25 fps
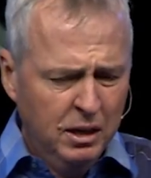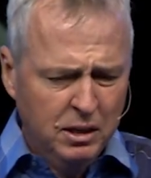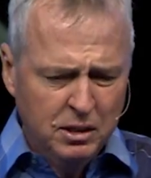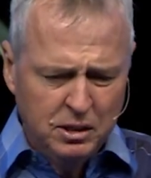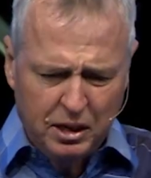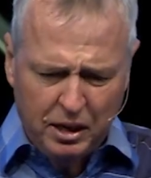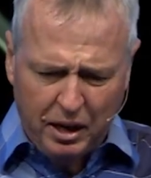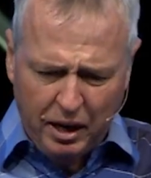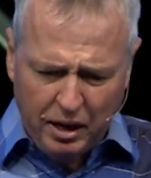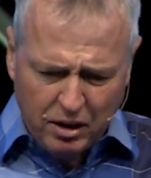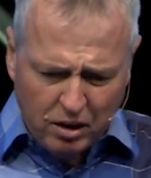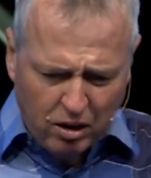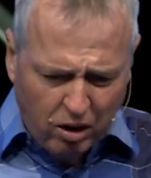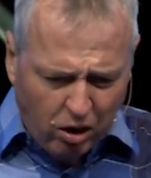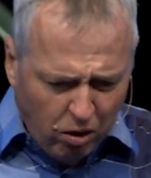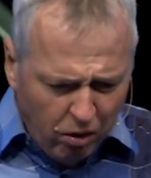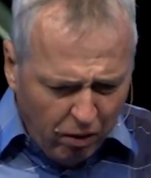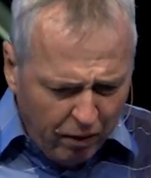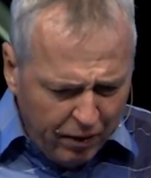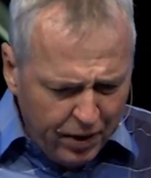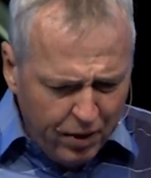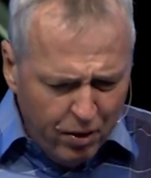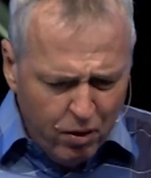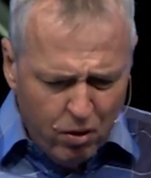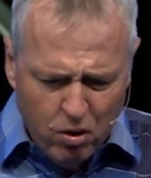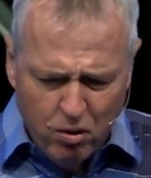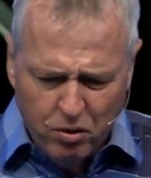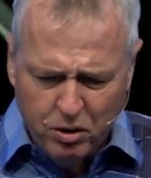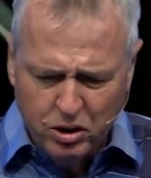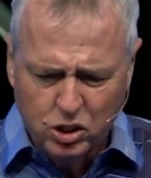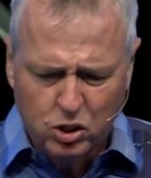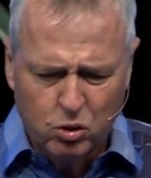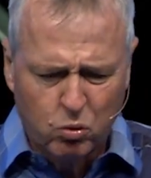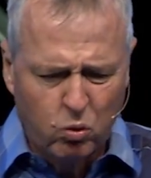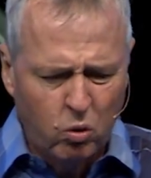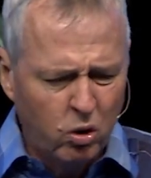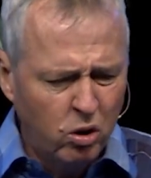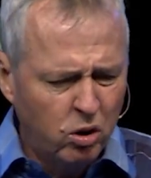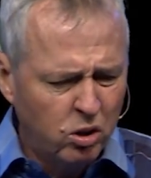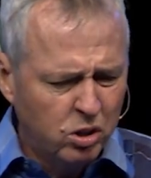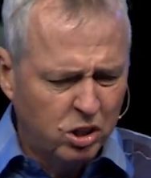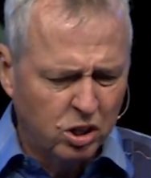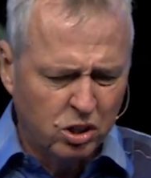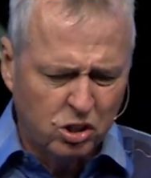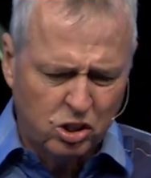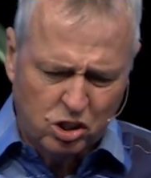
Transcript: to get clear on His word, to